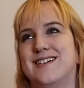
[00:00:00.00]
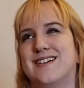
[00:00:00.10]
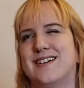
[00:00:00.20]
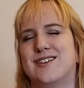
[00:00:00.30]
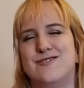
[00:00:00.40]

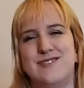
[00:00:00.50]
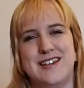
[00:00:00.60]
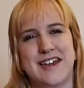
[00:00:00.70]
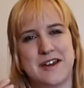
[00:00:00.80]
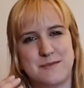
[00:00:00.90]
I can't really
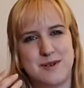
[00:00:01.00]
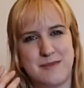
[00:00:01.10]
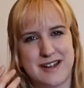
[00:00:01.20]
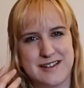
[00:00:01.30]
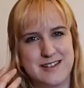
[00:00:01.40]
get out of my
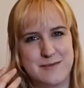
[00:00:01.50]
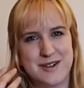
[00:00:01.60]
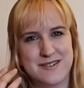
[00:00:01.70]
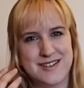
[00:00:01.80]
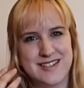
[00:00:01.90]
mind, to be
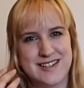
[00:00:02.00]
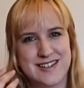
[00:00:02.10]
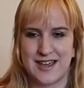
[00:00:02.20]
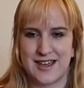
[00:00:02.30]
honest.